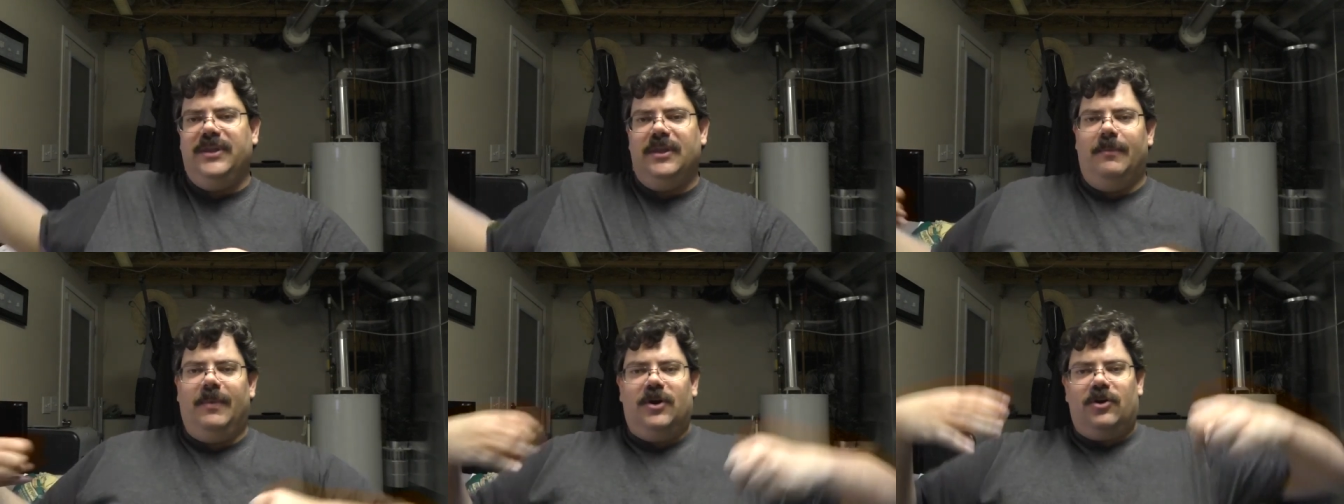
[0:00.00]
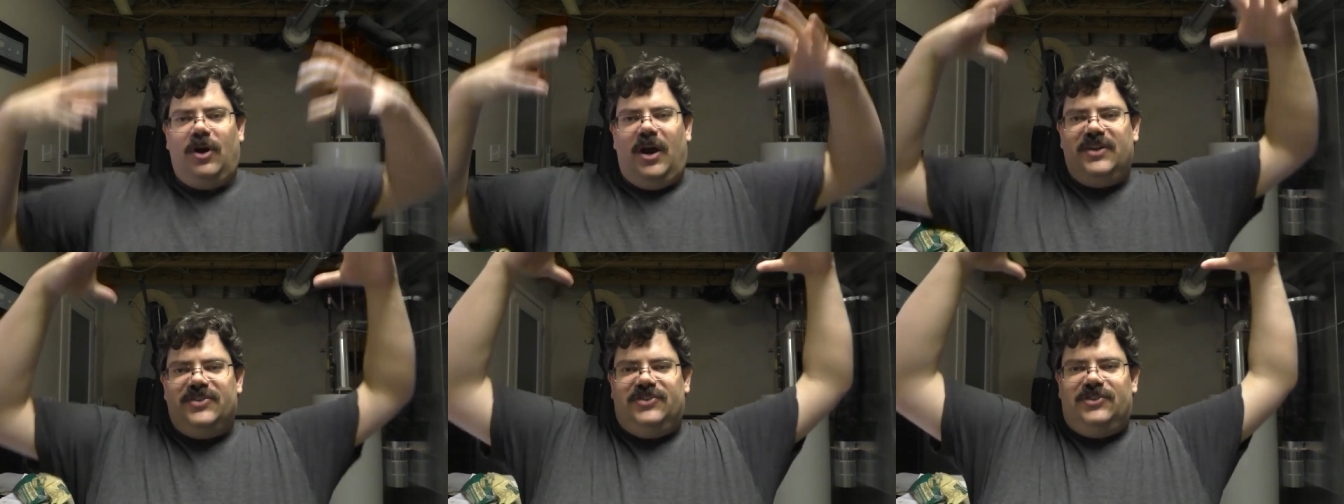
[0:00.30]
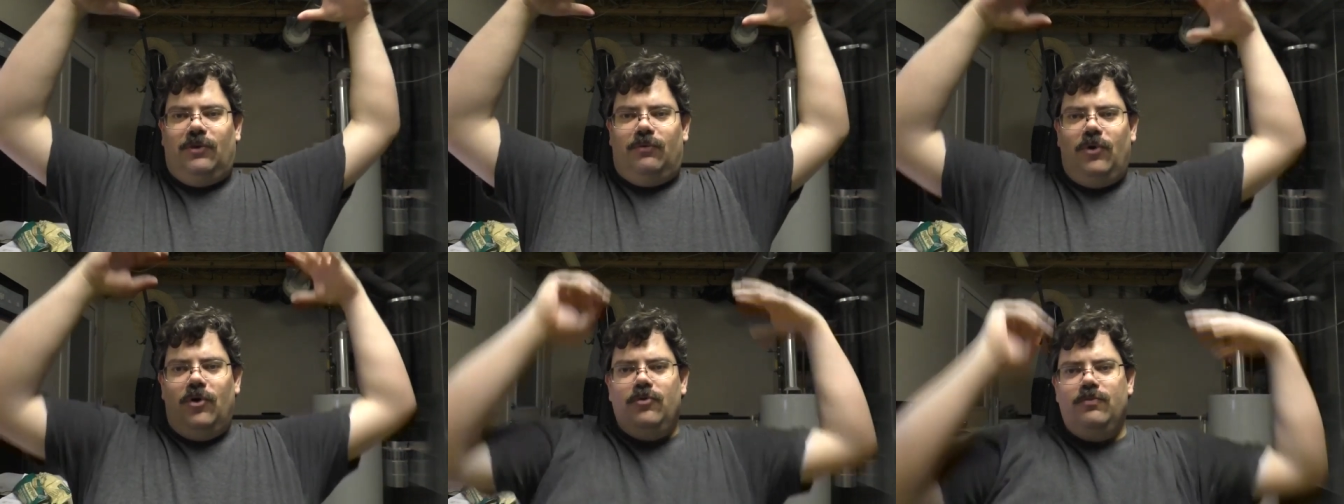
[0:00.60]
them across
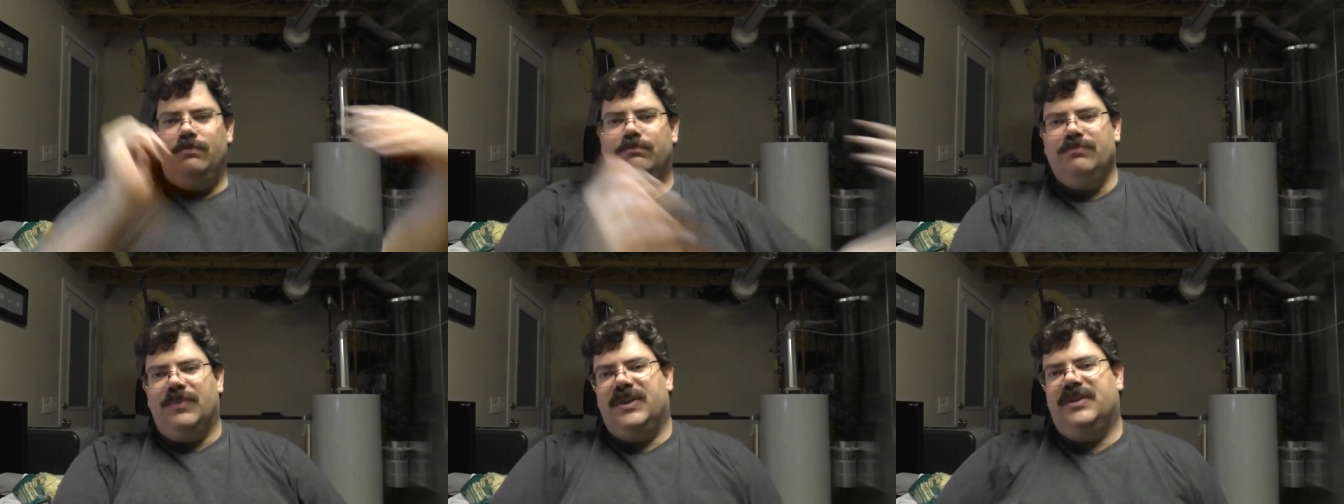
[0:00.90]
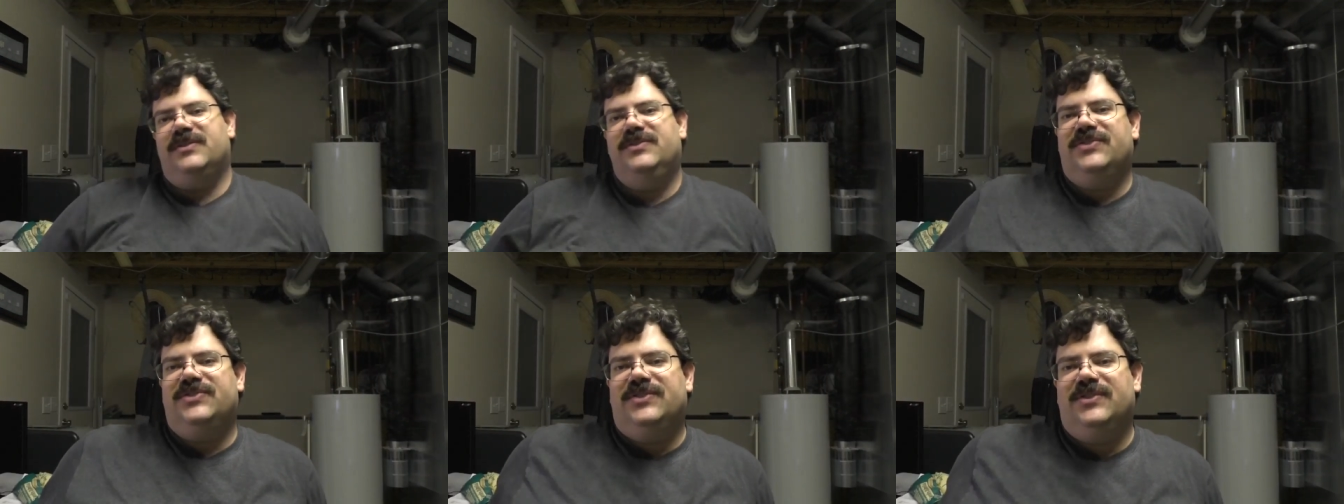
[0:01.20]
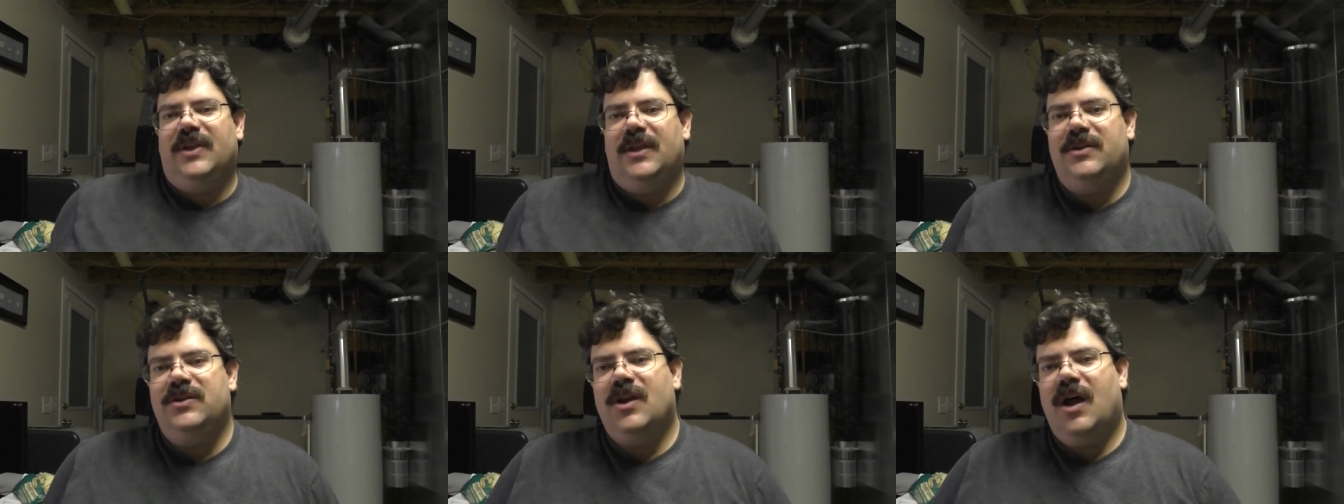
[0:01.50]
the room
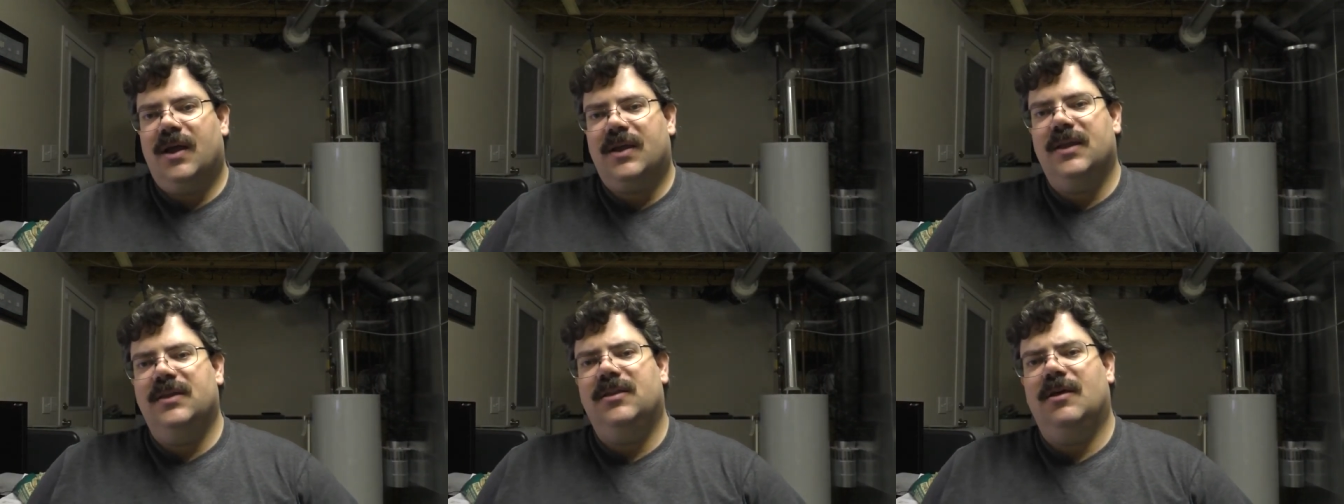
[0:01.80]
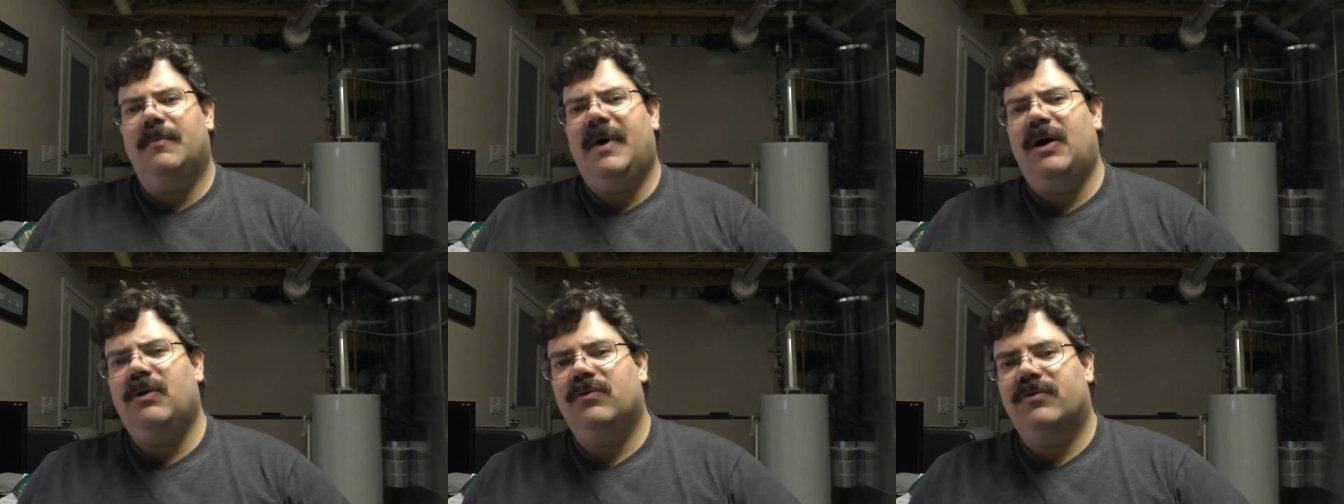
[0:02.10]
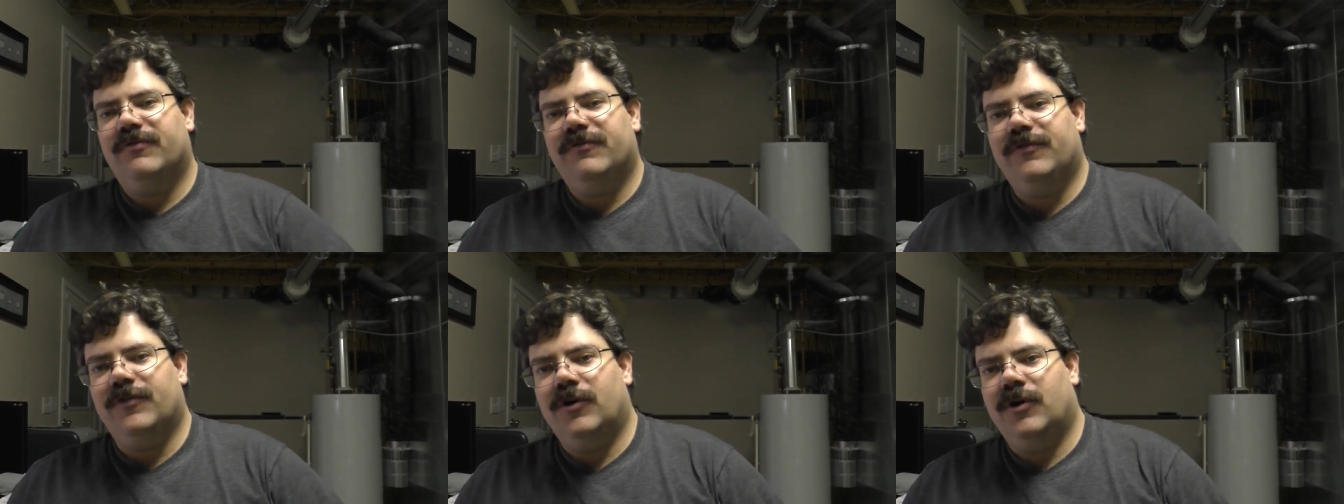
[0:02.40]
and knocking them
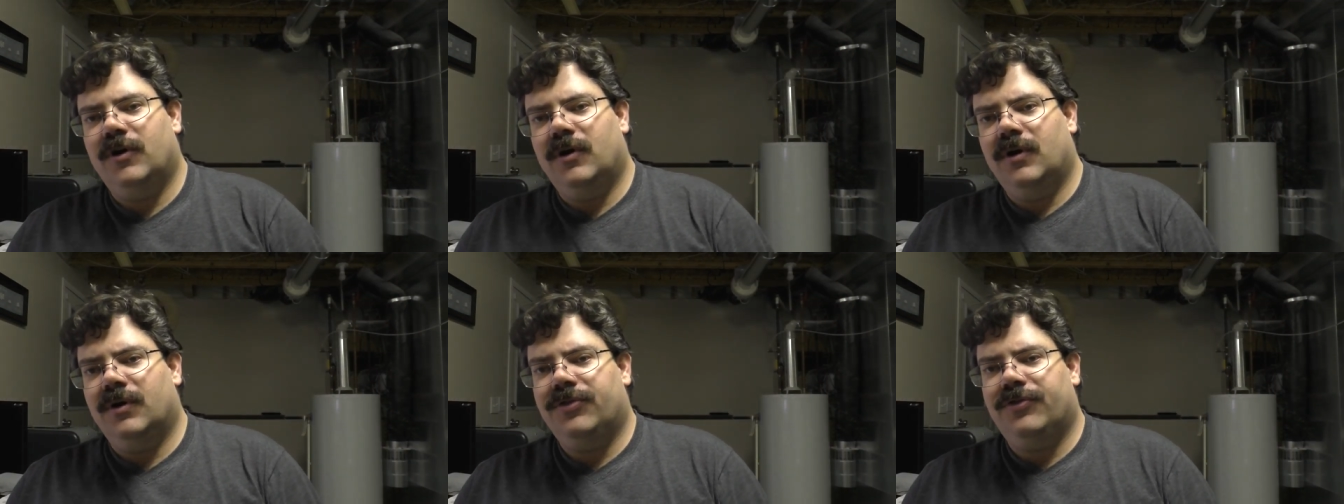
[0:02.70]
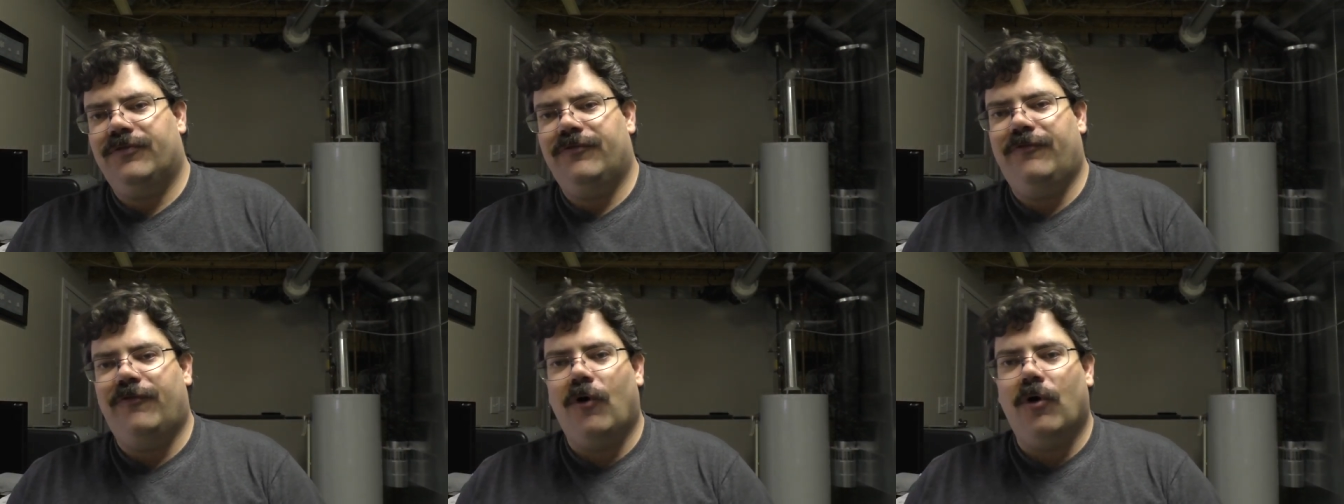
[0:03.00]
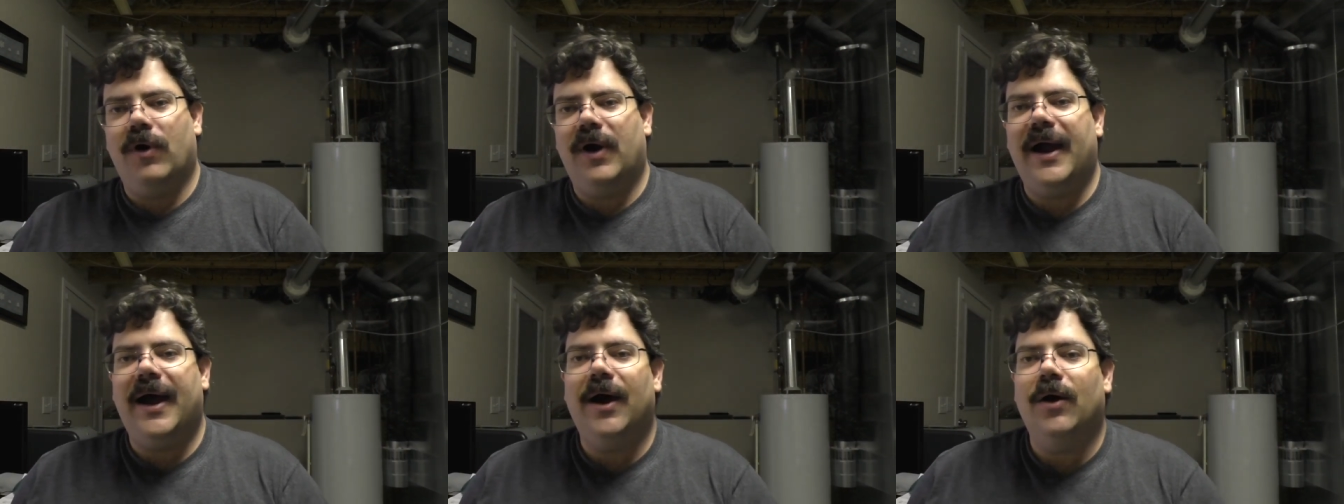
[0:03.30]
out for
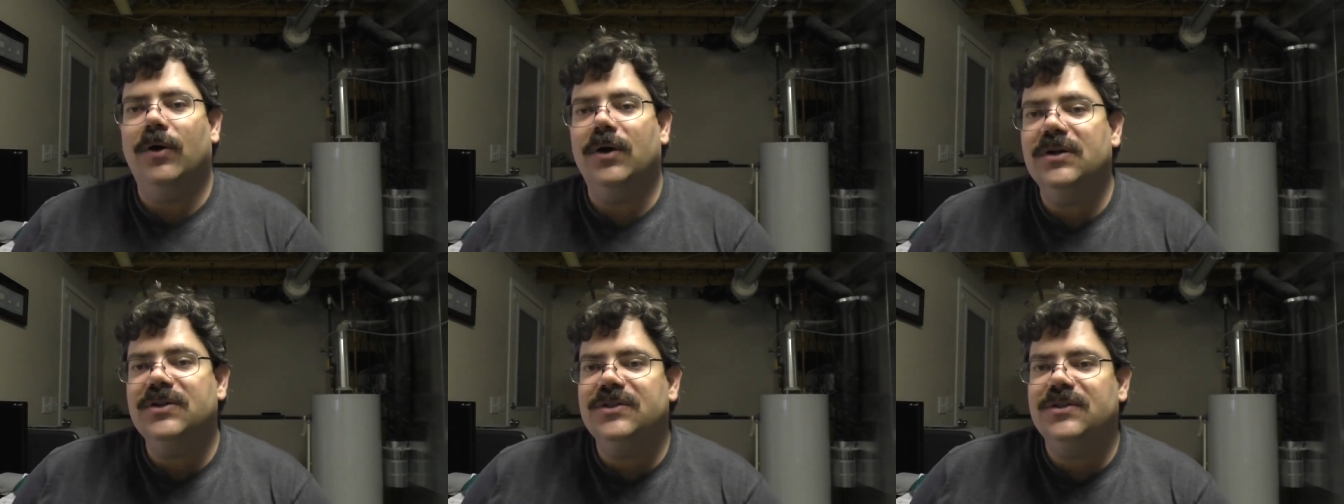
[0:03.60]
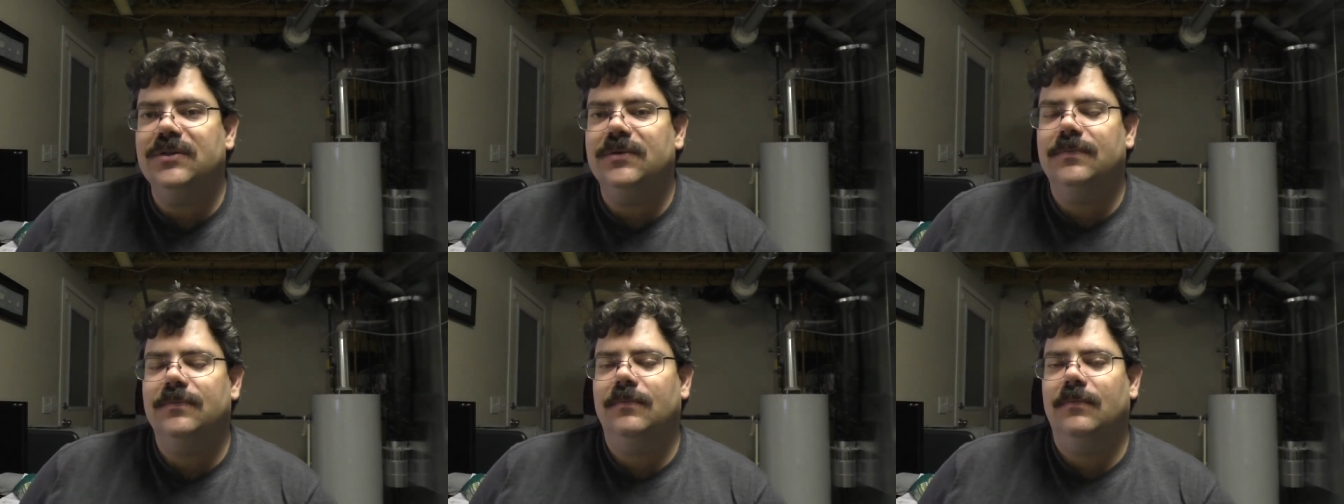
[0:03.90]
four hours?